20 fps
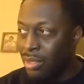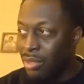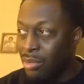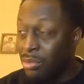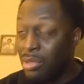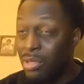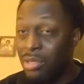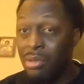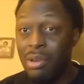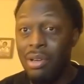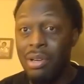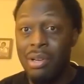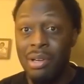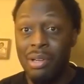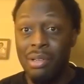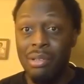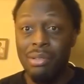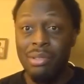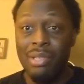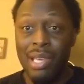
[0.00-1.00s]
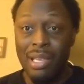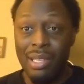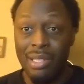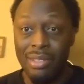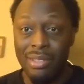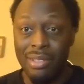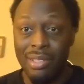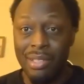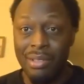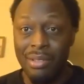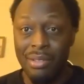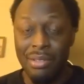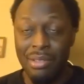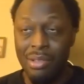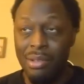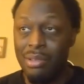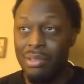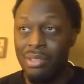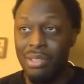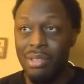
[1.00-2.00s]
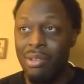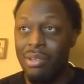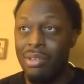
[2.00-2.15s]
using your critical thinking skills. You're